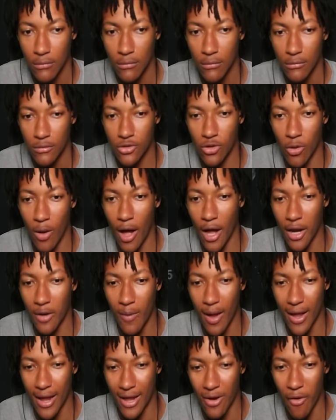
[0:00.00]
So how do
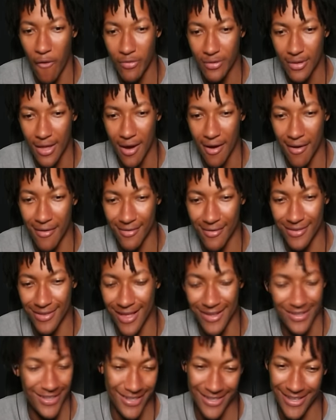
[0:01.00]
I get over there?
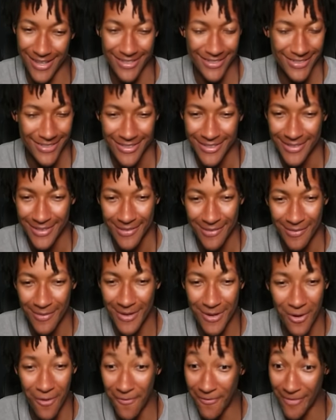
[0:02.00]
But
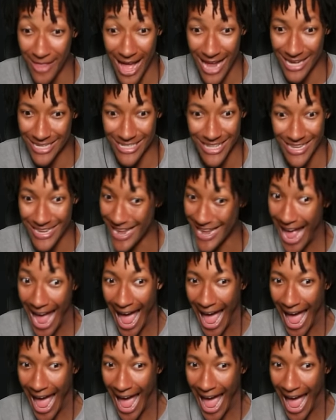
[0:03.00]
no flashlight.